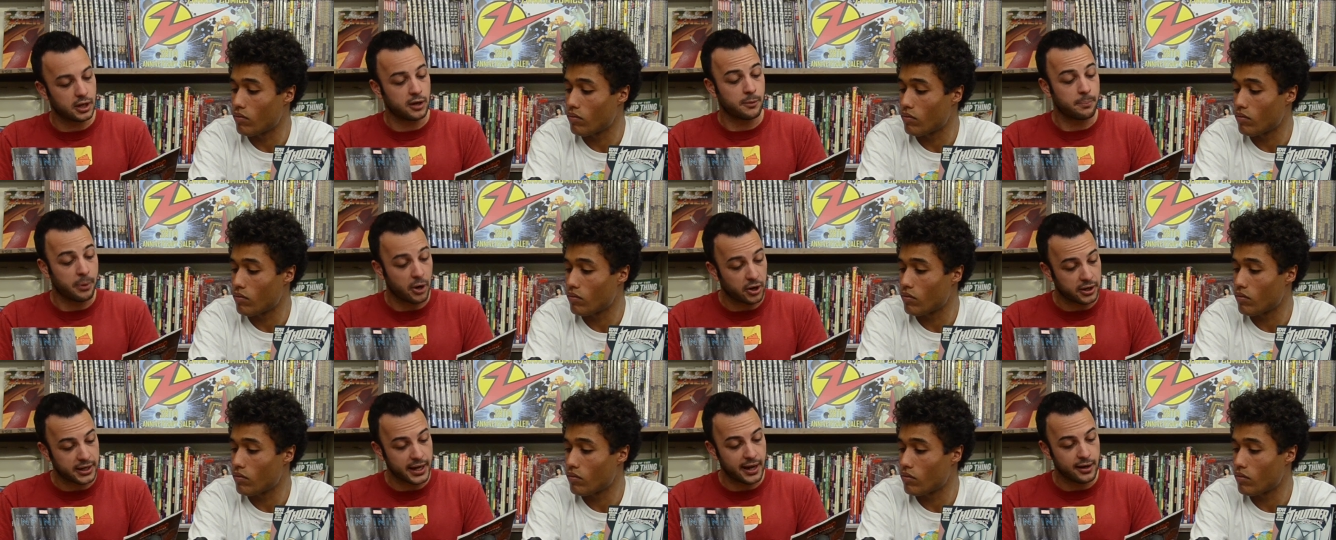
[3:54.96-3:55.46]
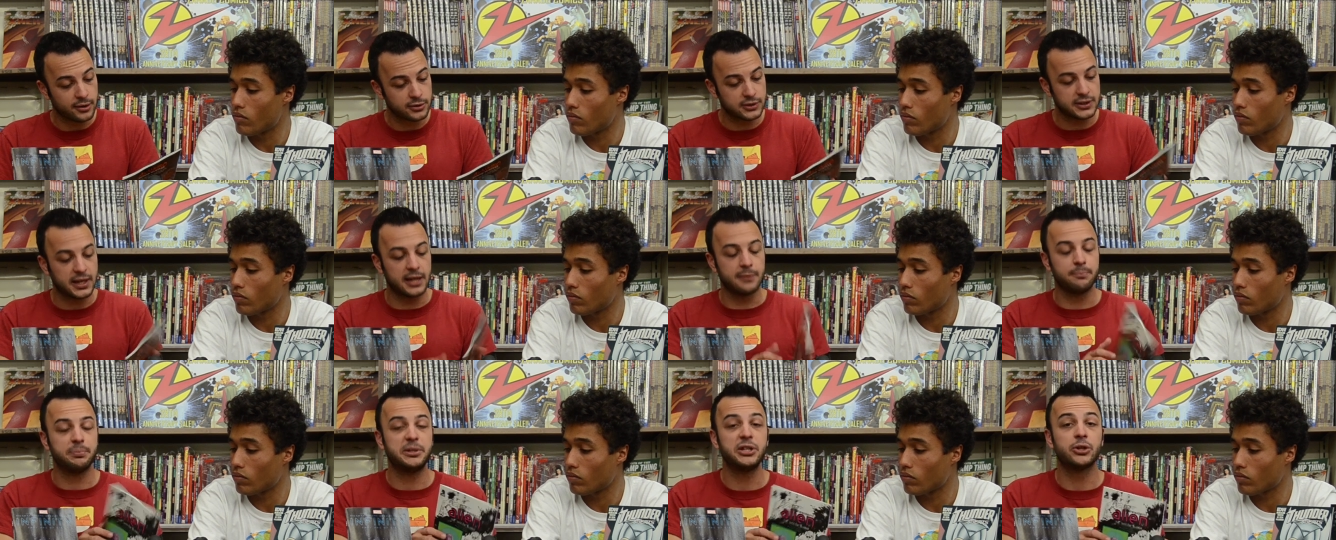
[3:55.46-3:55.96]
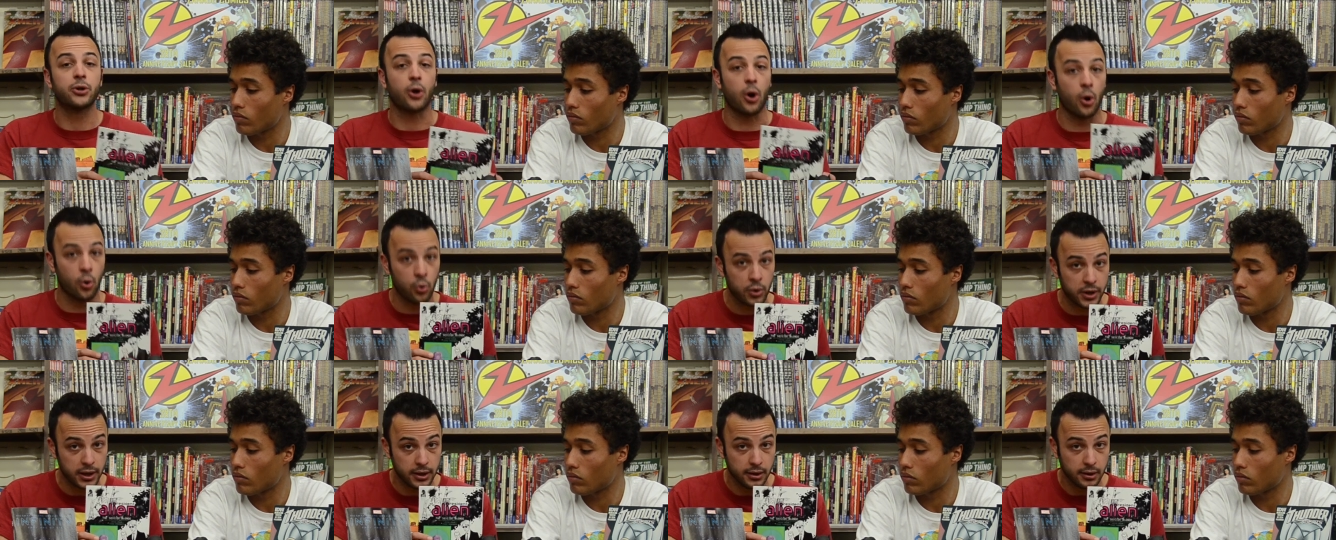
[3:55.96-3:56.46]
Speaker 1: uh, Parkhouse and Peter
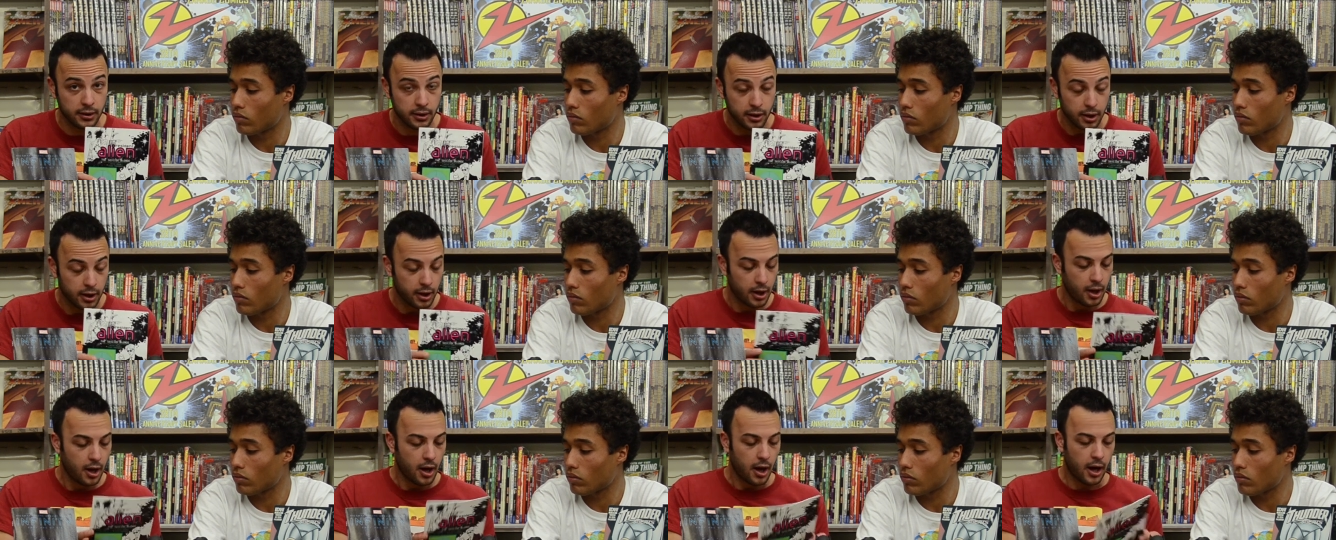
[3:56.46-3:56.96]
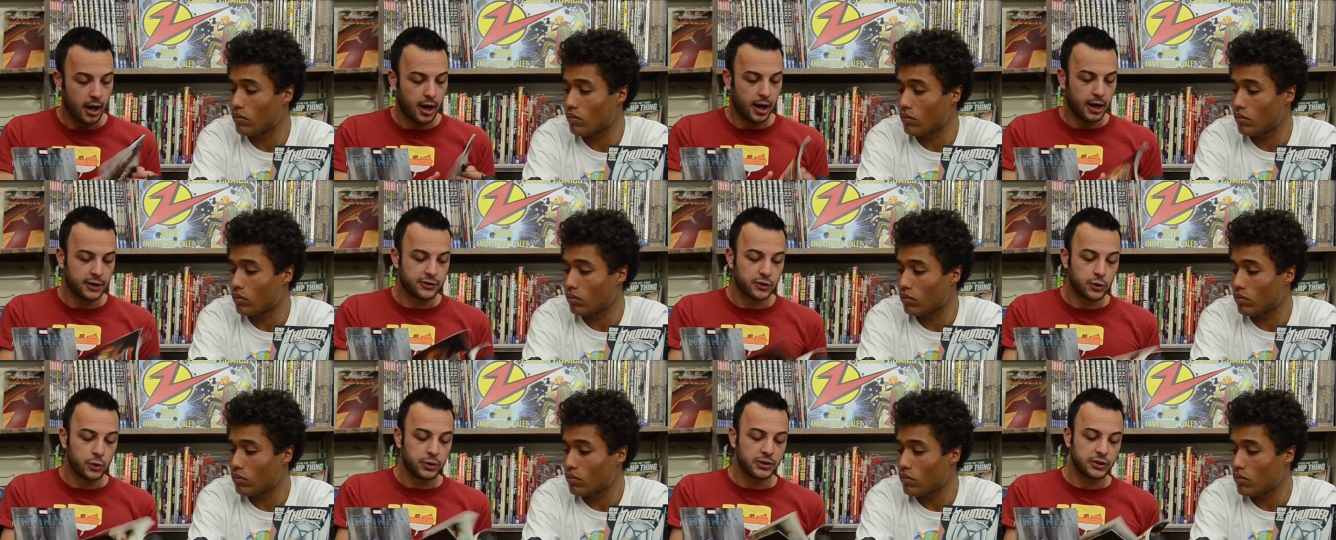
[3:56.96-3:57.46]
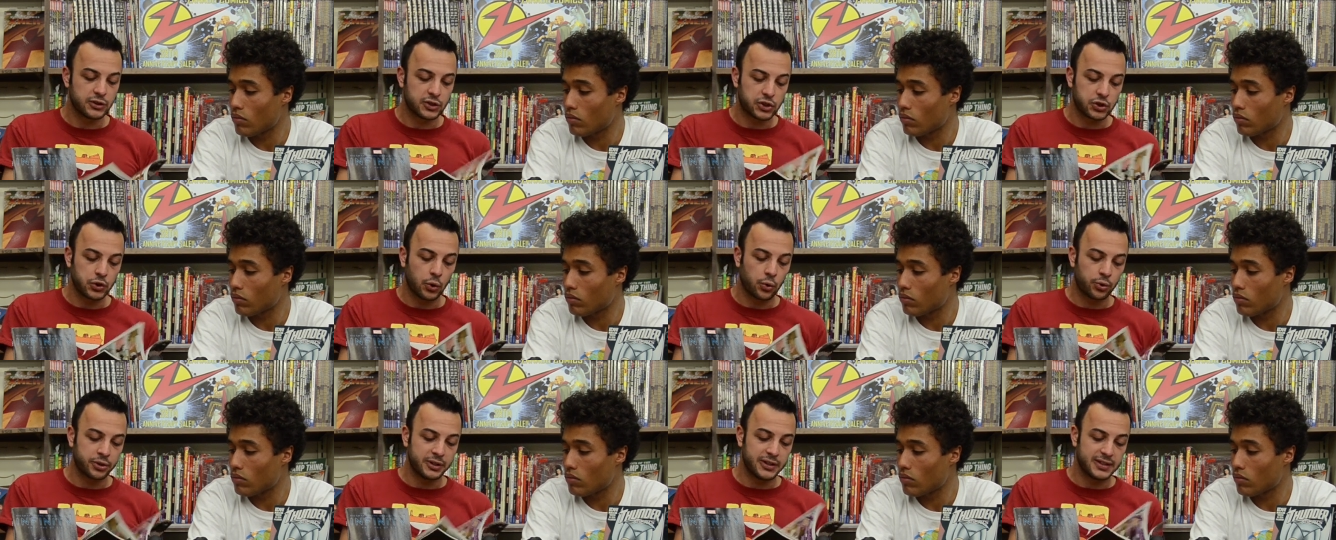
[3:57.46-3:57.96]
Hogan uh, doing the
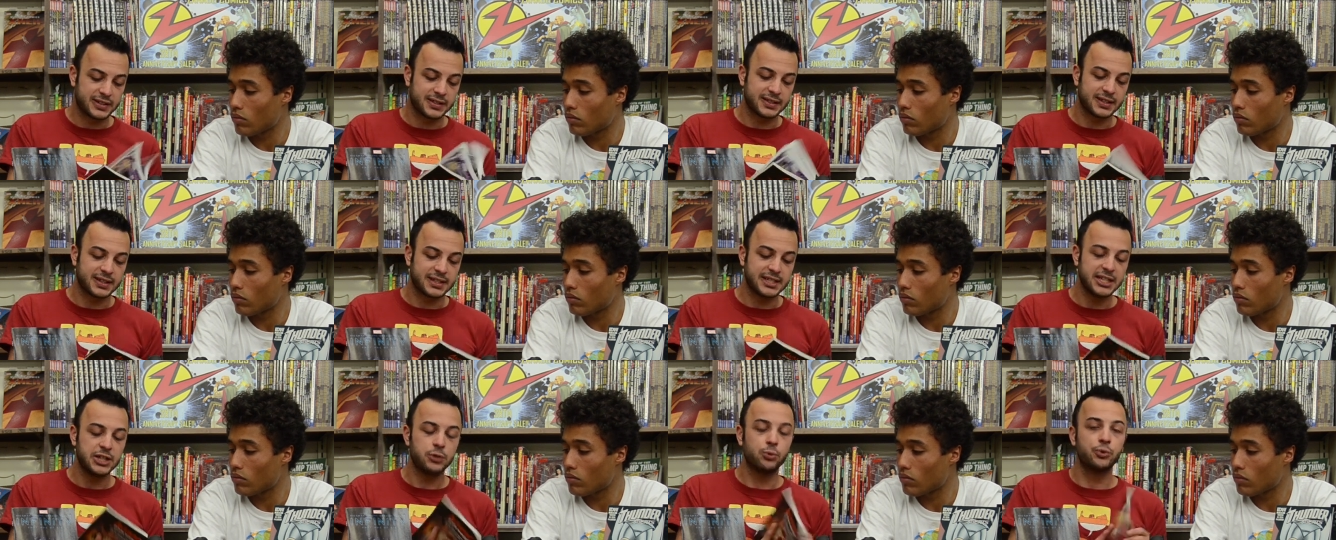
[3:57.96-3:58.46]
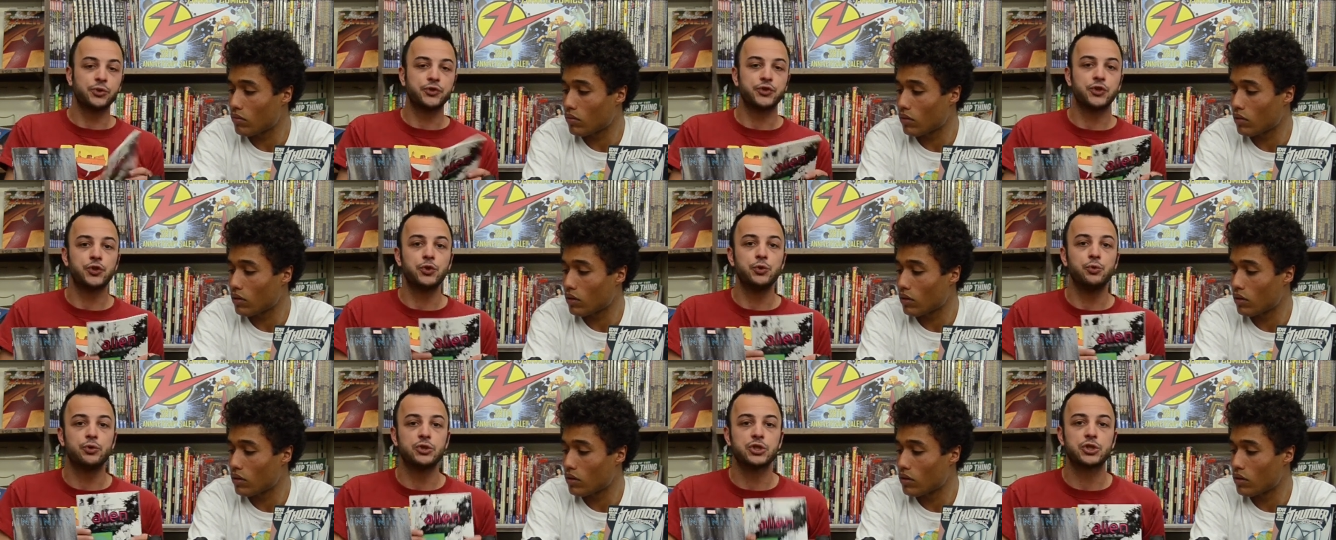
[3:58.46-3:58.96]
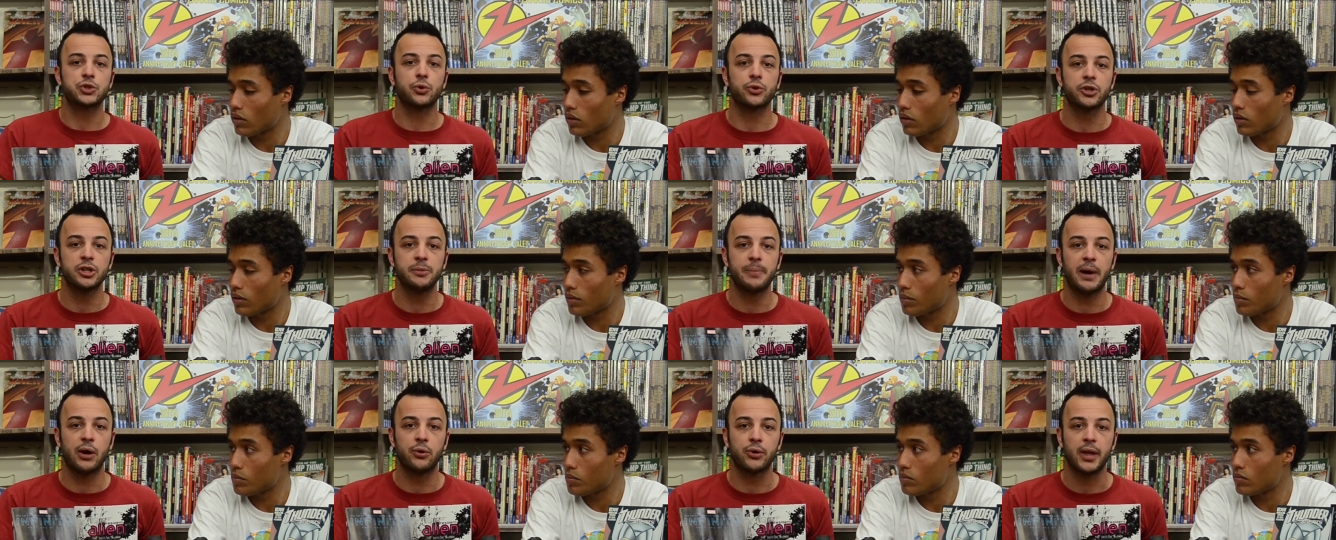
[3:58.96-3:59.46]
story. This is the sequel to the
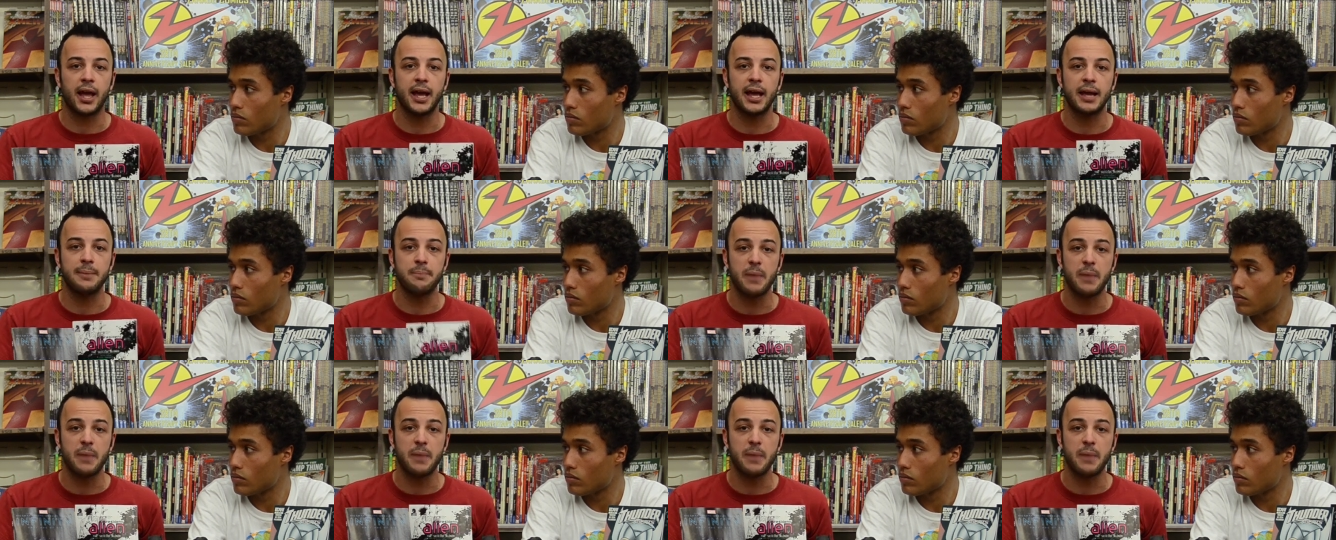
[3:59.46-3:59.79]
story about a